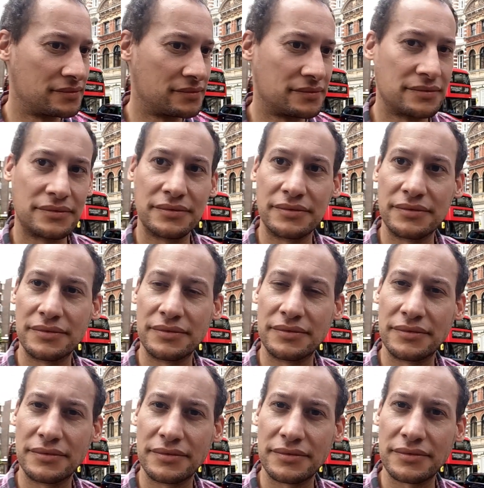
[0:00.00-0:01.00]

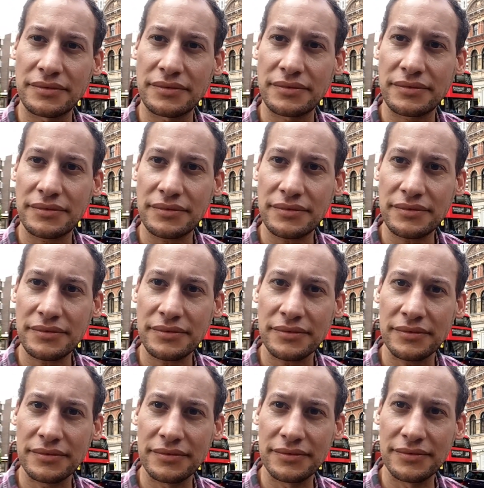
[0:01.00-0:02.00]

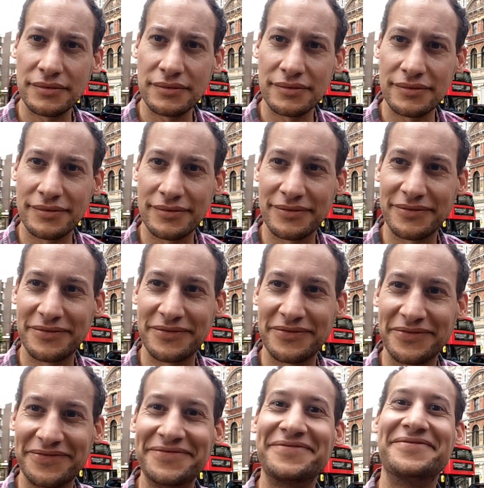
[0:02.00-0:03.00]

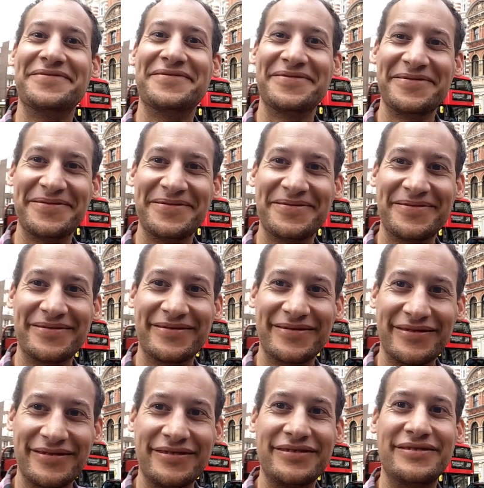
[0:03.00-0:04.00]

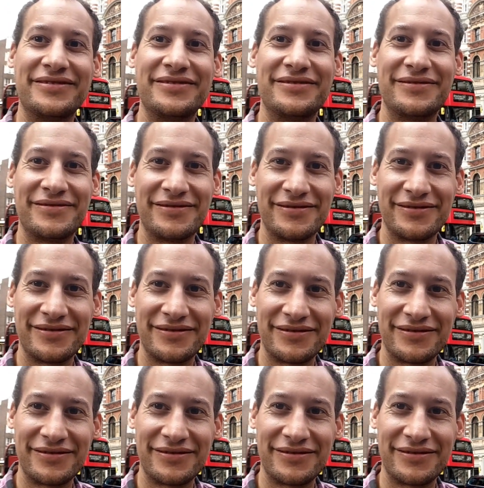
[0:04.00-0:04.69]
No words are spoken by the person on screen.